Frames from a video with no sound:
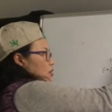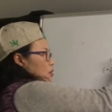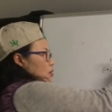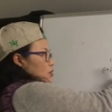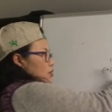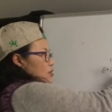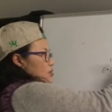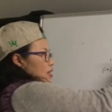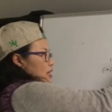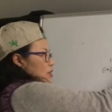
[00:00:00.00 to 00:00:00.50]
on the
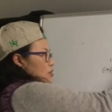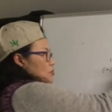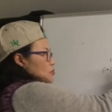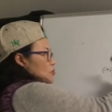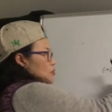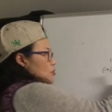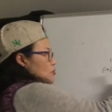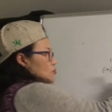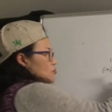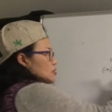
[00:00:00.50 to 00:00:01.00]
second
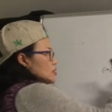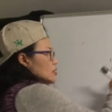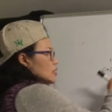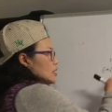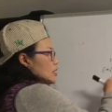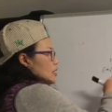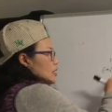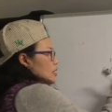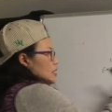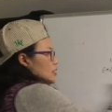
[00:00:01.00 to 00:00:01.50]
quadrant,
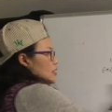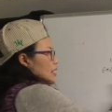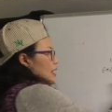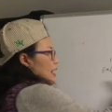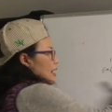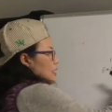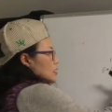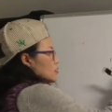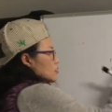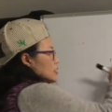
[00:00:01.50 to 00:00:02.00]
the
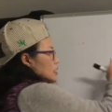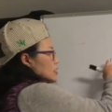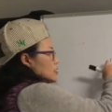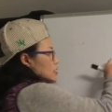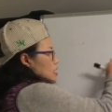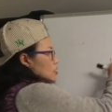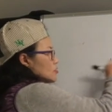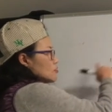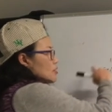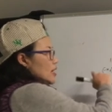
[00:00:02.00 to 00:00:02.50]
angle is
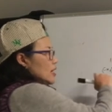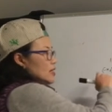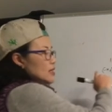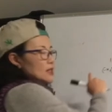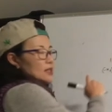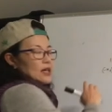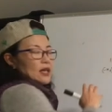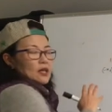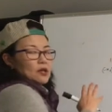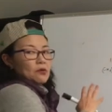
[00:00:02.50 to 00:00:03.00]
180
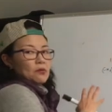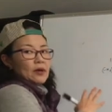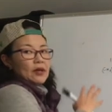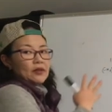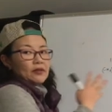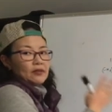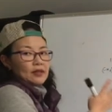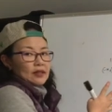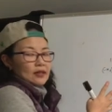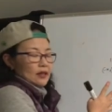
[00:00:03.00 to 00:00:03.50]
take away
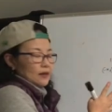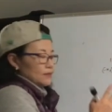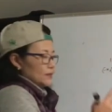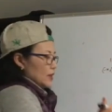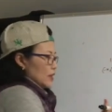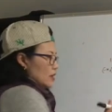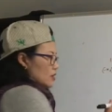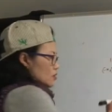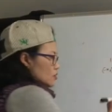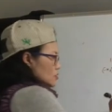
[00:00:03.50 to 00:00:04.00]
theta.
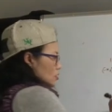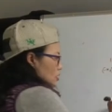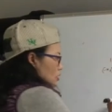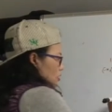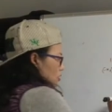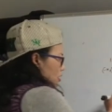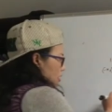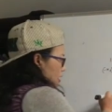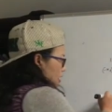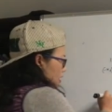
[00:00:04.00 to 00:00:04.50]
So
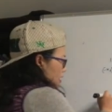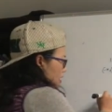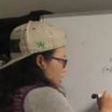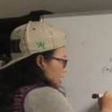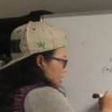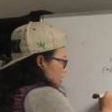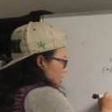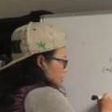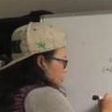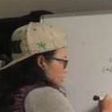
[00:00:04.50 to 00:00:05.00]
here
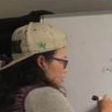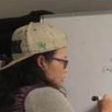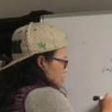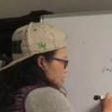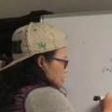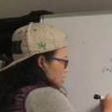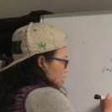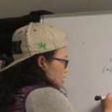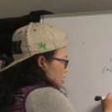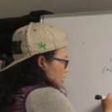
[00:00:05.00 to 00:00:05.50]
is a
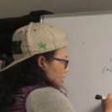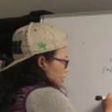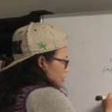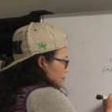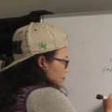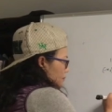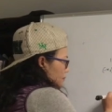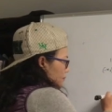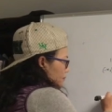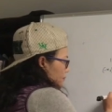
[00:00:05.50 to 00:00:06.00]
sine
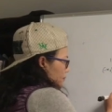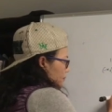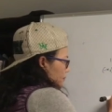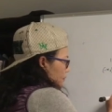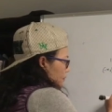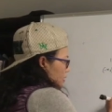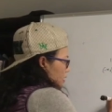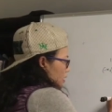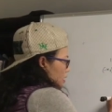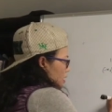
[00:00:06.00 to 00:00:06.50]

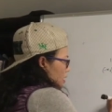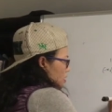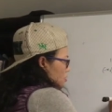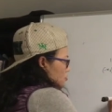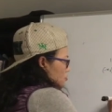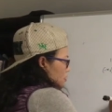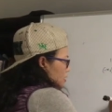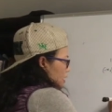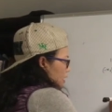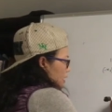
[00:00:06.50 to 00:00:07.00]

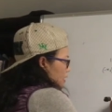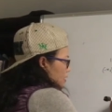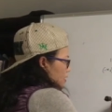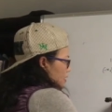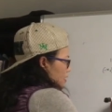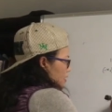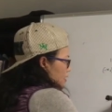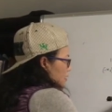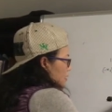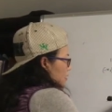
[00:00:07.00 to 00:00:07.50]

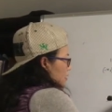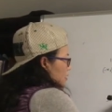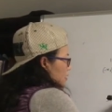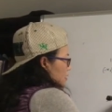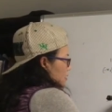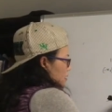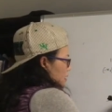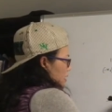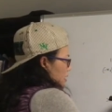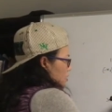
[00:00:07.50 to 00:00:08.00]
180
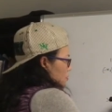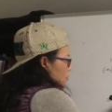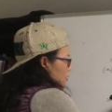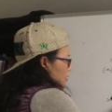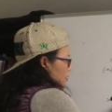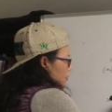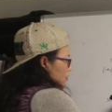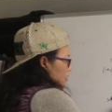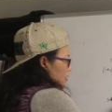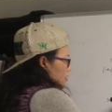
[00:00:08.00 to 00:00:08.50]
take away
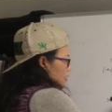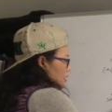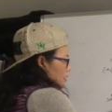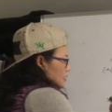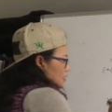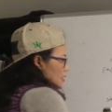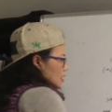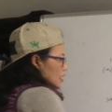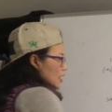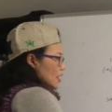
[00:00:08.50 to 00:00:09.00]
theta,
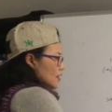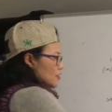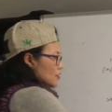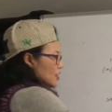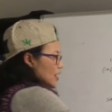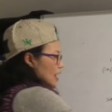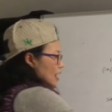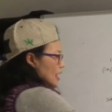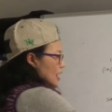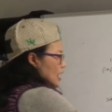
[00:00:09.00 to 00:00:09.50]
and
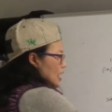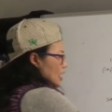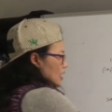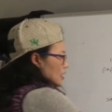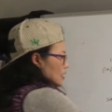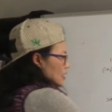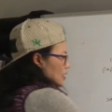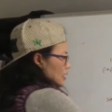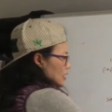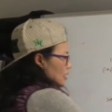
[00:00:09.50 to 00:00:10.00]
they are
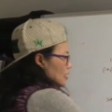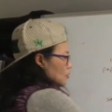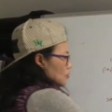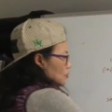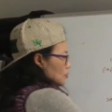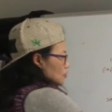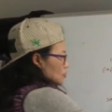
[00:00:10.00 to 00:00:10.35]
equal